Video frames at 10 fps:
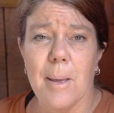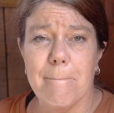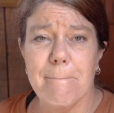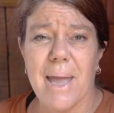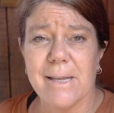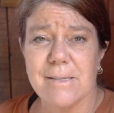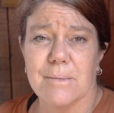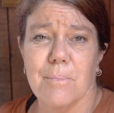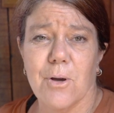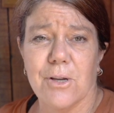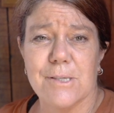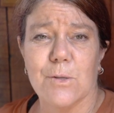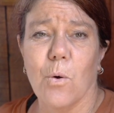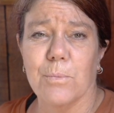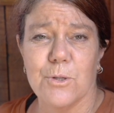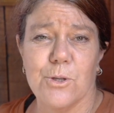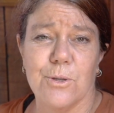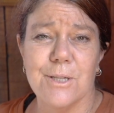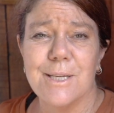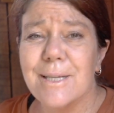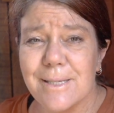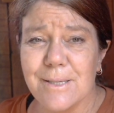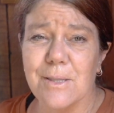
maximize the opportunities